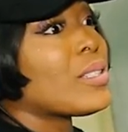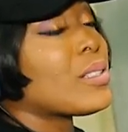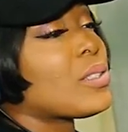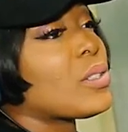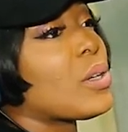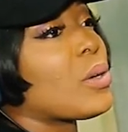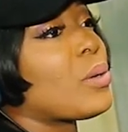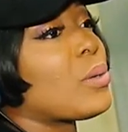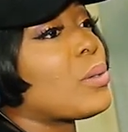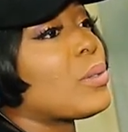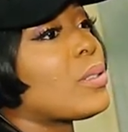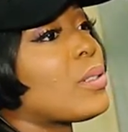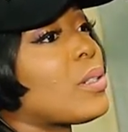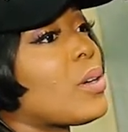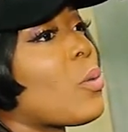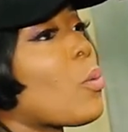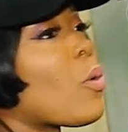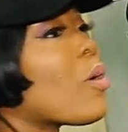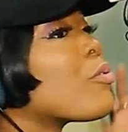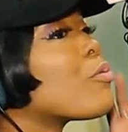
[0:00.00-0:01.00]
So
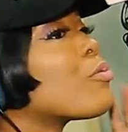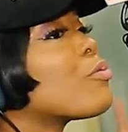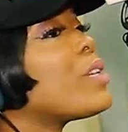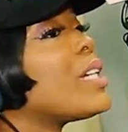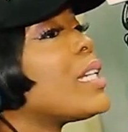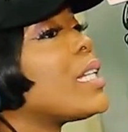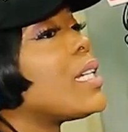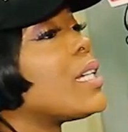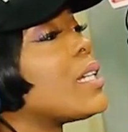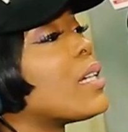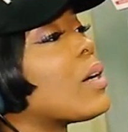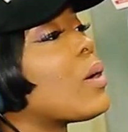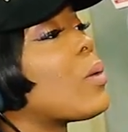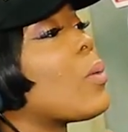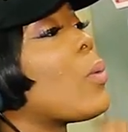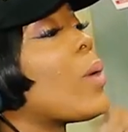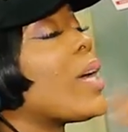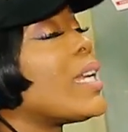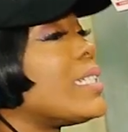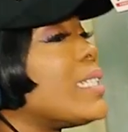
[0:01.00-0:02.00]
what really
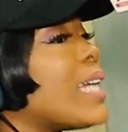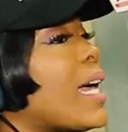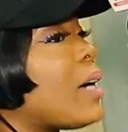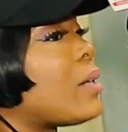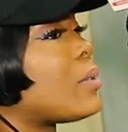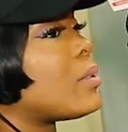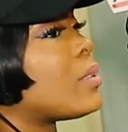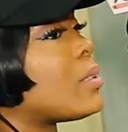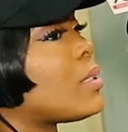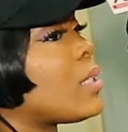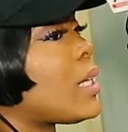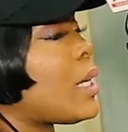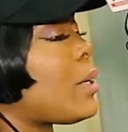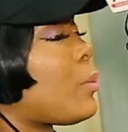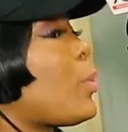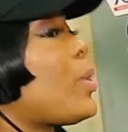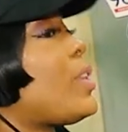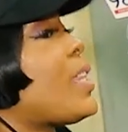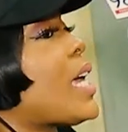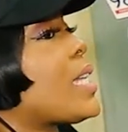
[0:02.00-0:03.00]
went down
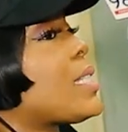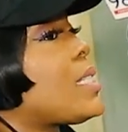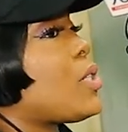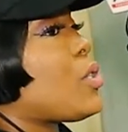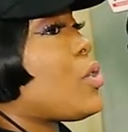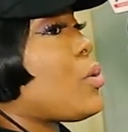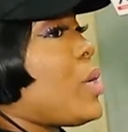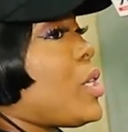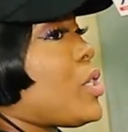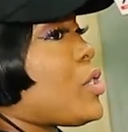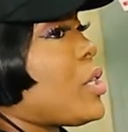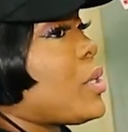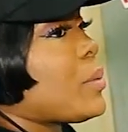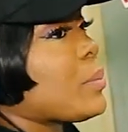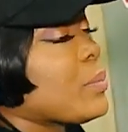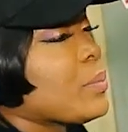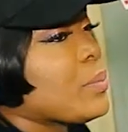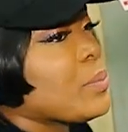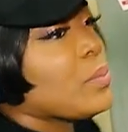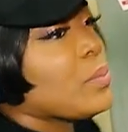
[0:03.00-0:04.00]
with that situation?